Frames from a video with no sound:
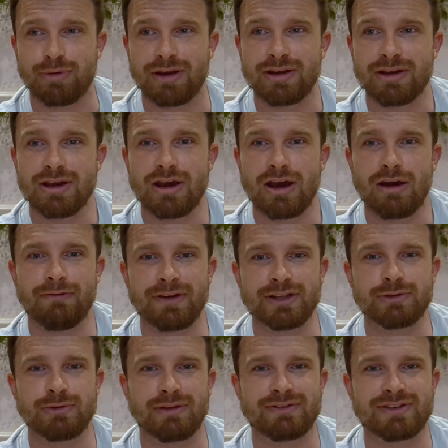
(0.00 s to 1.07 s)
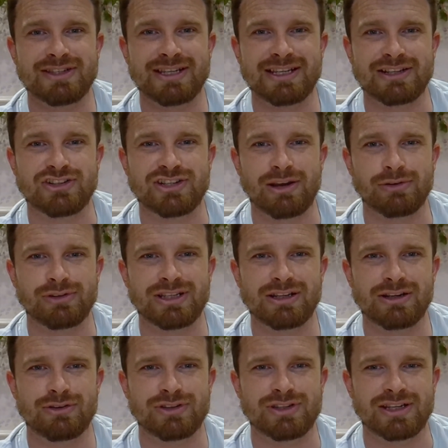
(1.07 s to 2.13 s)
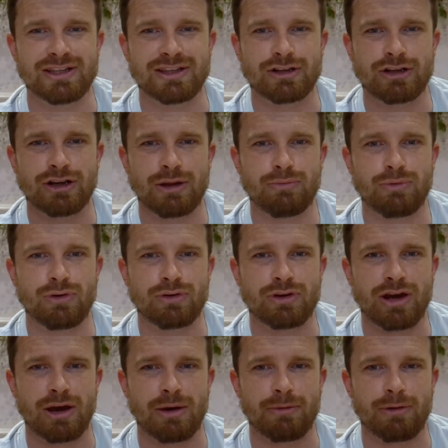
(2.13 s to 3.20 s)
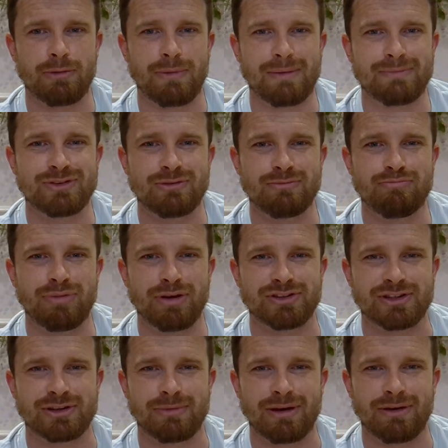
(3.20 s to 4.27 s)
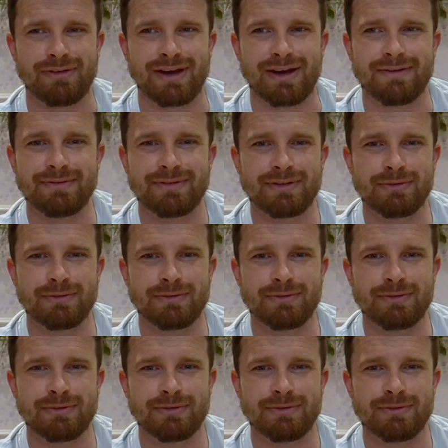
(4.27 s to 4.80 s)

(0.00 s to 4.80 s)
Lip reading: But things we have to see: Chelsea losing in the Club World Cup. I'm absolutely buzzing about that.